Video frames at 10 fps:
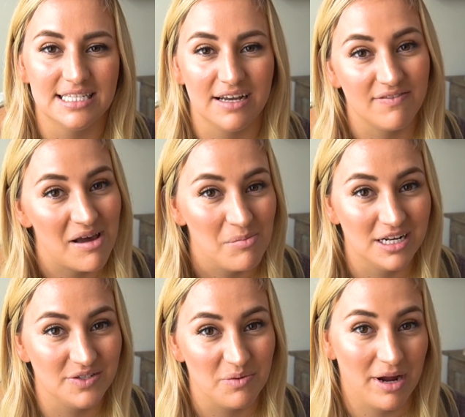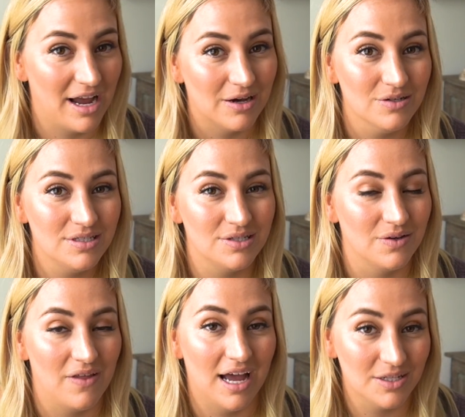like 5 minutes from my house,
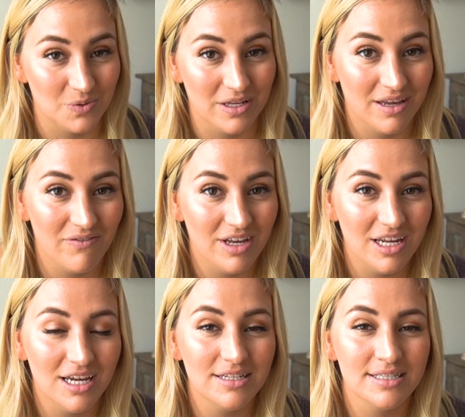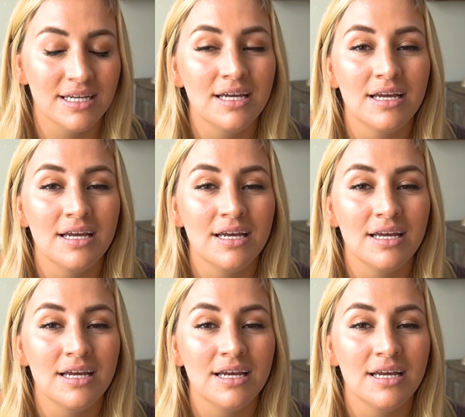so that's really convenient.